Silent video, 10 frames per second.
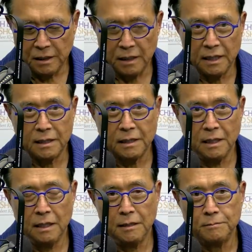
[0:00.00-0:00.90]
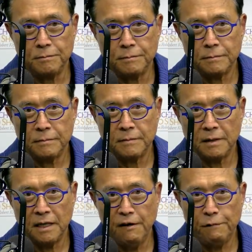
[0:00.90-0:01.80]
you know like um,
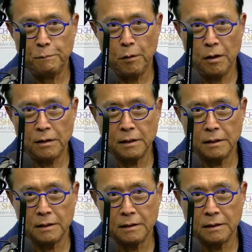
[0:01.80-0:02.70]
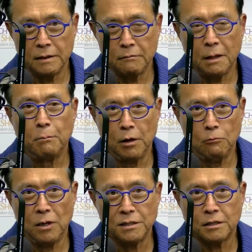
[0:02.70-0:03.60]
if bert well bert
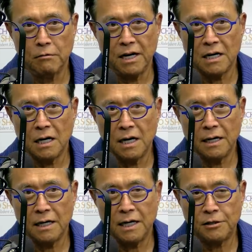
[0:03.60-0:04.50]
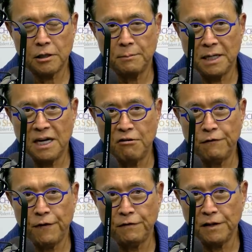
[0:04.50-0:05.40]
was correct i, I, I took about
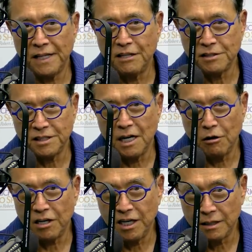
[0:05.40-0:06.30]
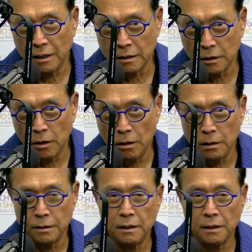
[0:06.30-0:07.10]
$150000 hit on gold